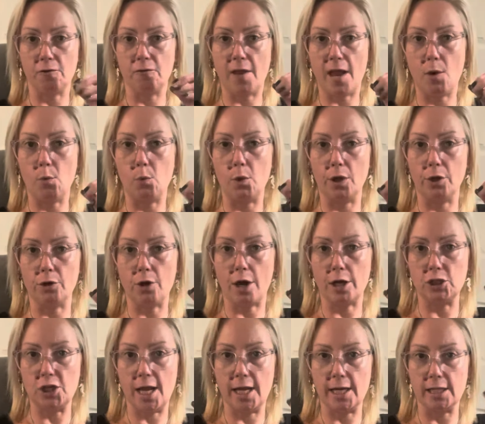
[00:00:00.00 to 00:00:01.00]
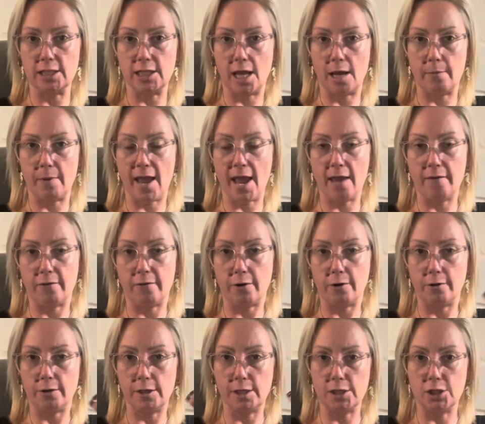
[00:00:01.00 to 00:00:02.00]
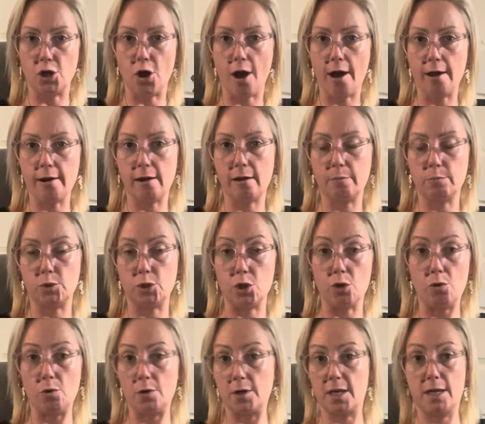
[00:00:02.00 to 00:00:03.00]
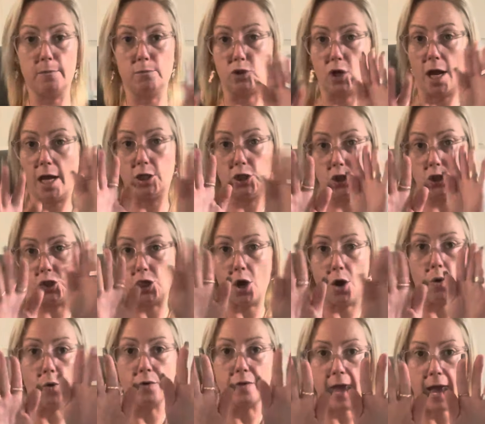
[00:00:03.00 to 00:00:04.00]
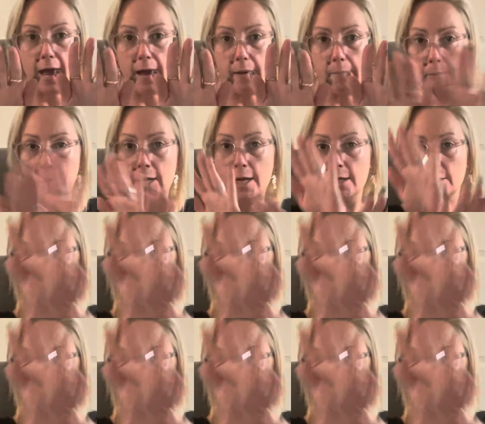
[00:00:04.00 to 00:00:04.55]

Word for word: they will not change their behavior and it is not up to you to keep trying to show them